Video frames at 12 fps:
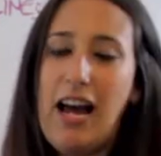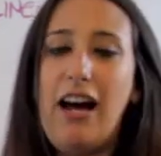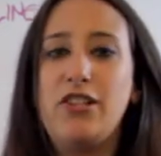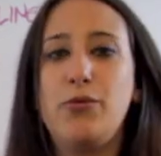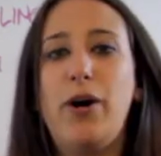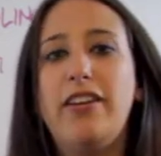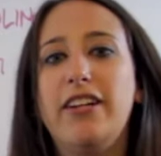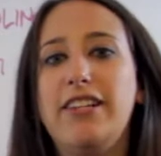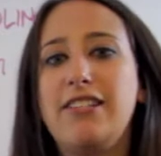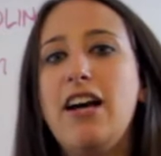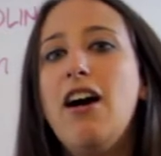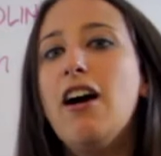as well
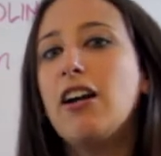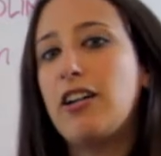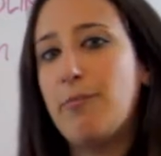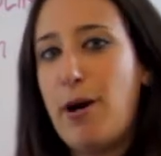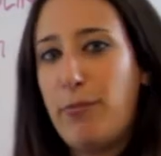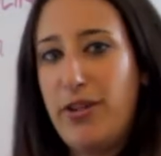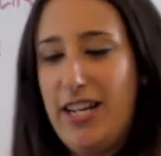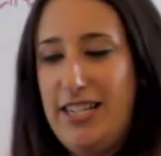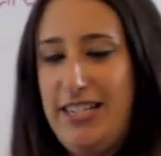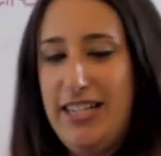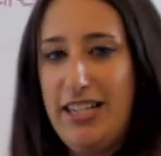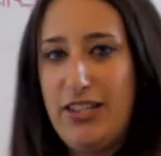as come up with
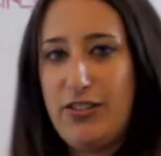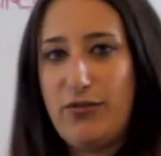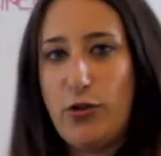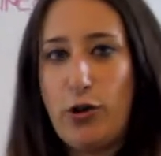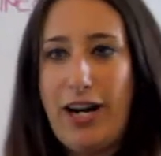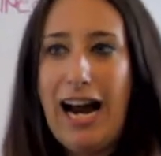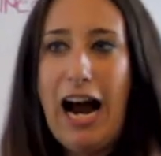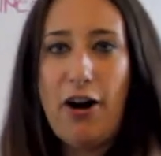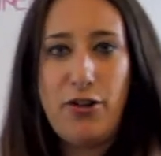ideas for how